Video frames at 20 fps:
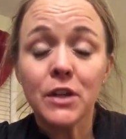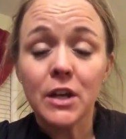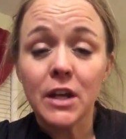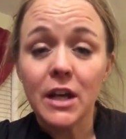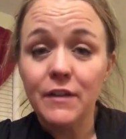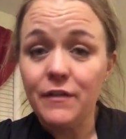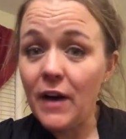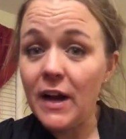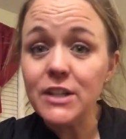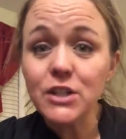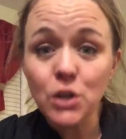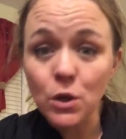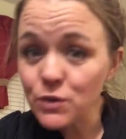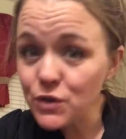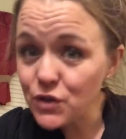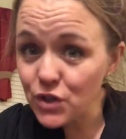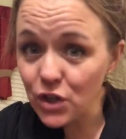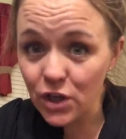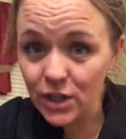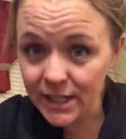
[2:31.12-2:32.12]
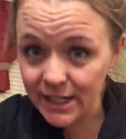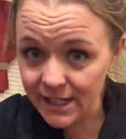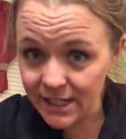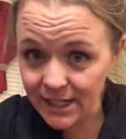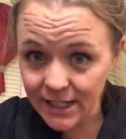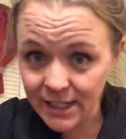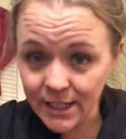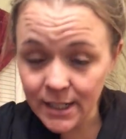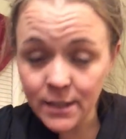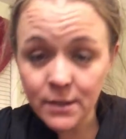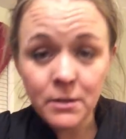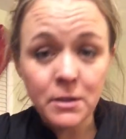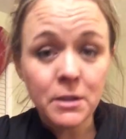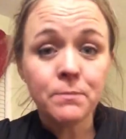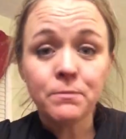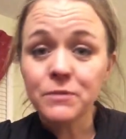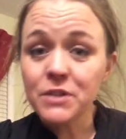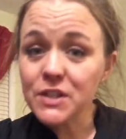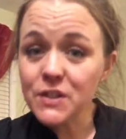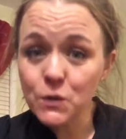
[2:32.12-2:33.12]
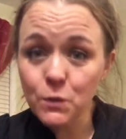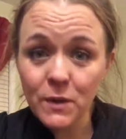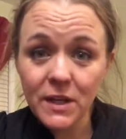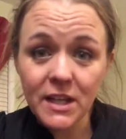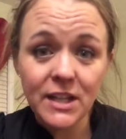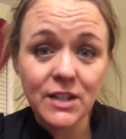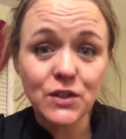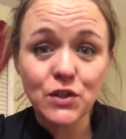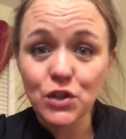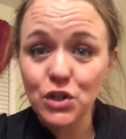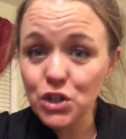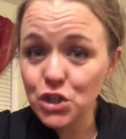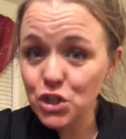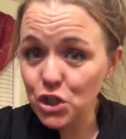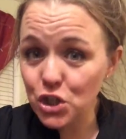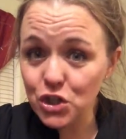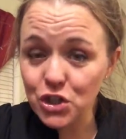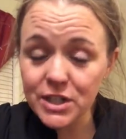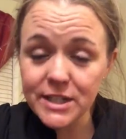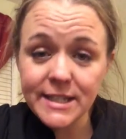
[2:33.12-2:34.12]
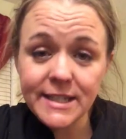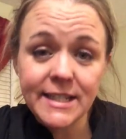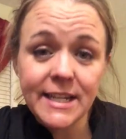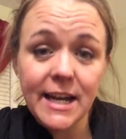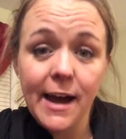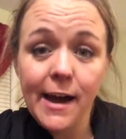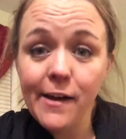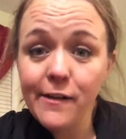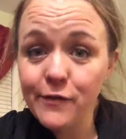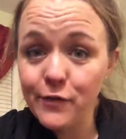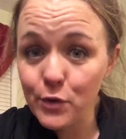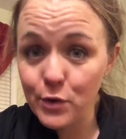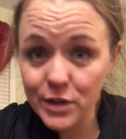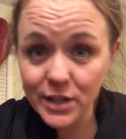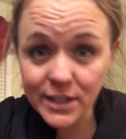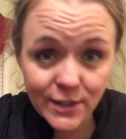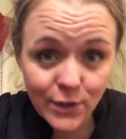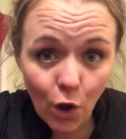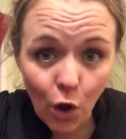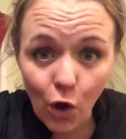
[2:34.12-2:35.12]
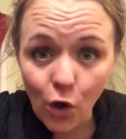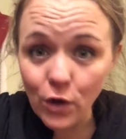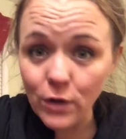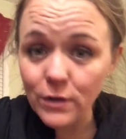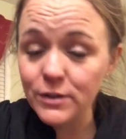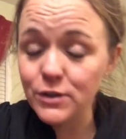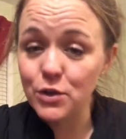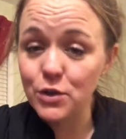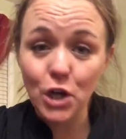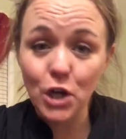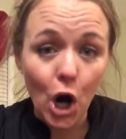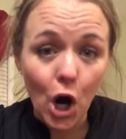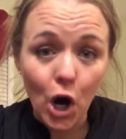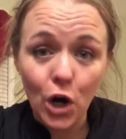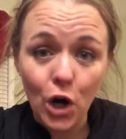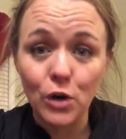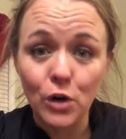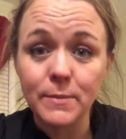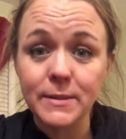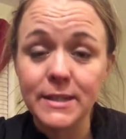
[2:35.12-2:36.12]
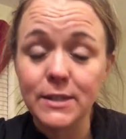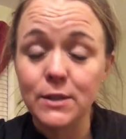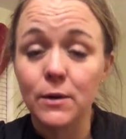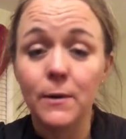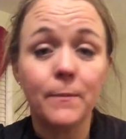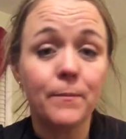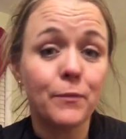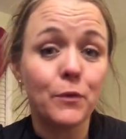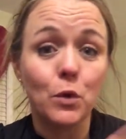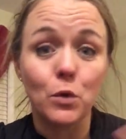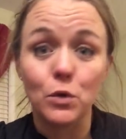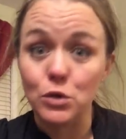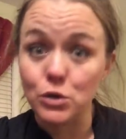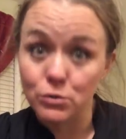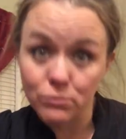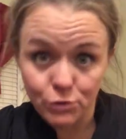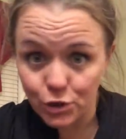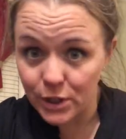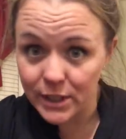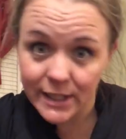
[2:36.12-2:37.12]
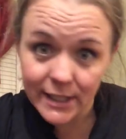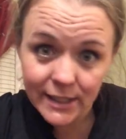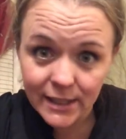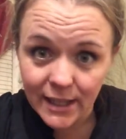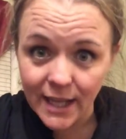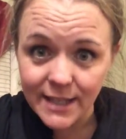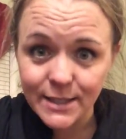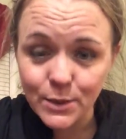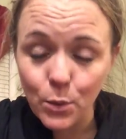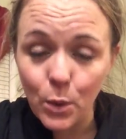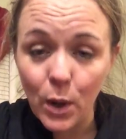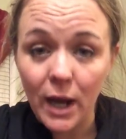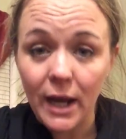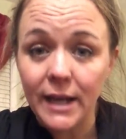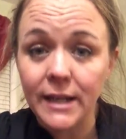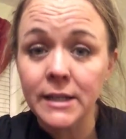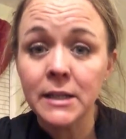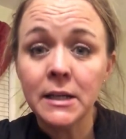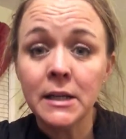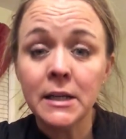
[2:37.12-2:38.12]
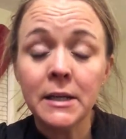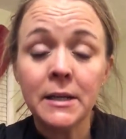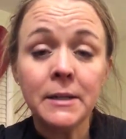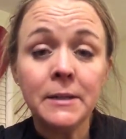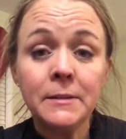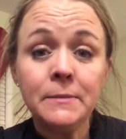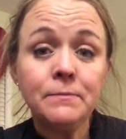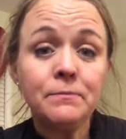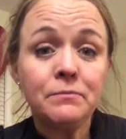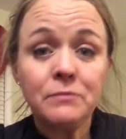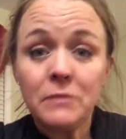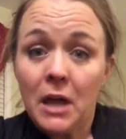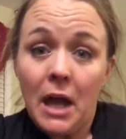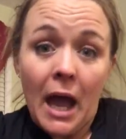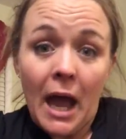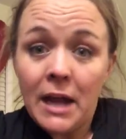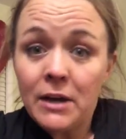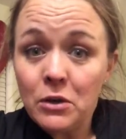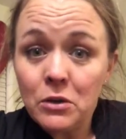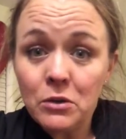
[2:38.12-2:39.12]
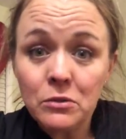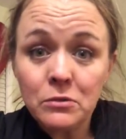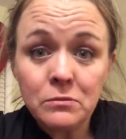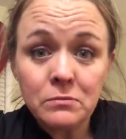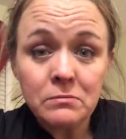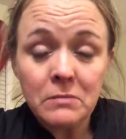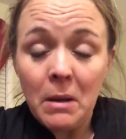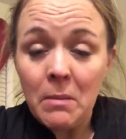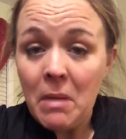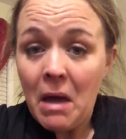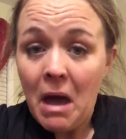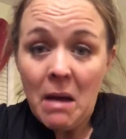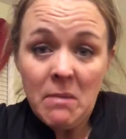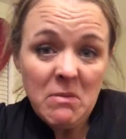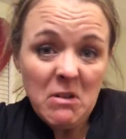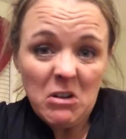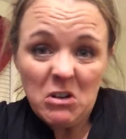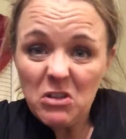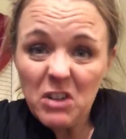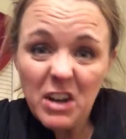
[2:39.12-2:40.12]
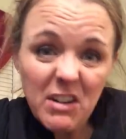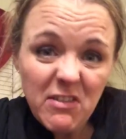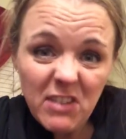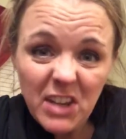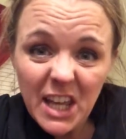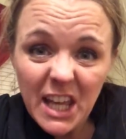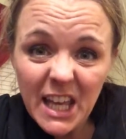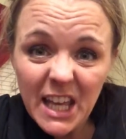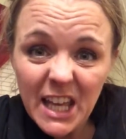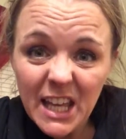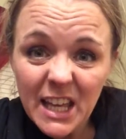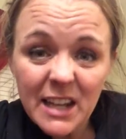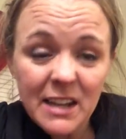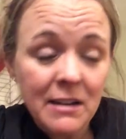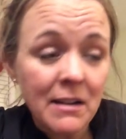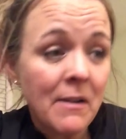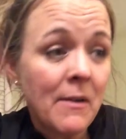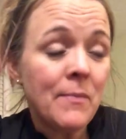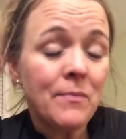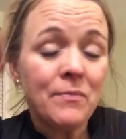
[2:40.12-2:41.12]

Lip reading: If I don't start eating the sweets or the sugary stuff or the salt or the carbs or drinking a glass of wine, I'm not craving it.